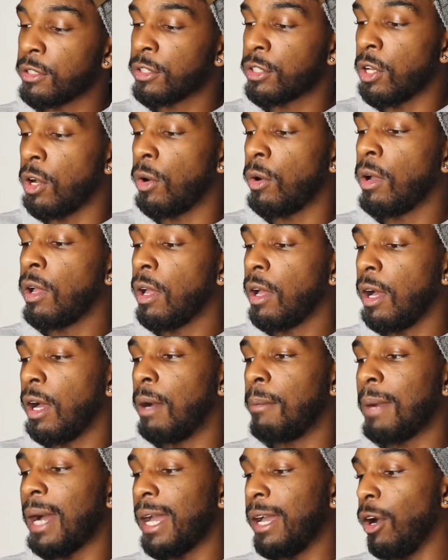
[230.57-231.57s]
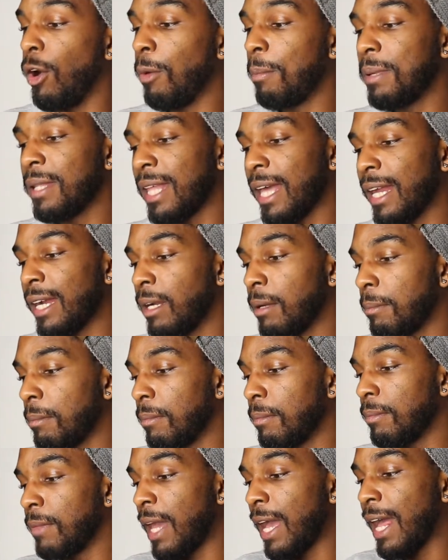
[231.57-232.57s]
So I open that
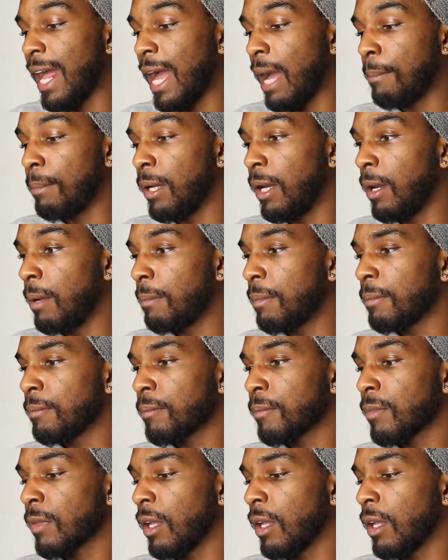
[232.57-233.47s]
app up.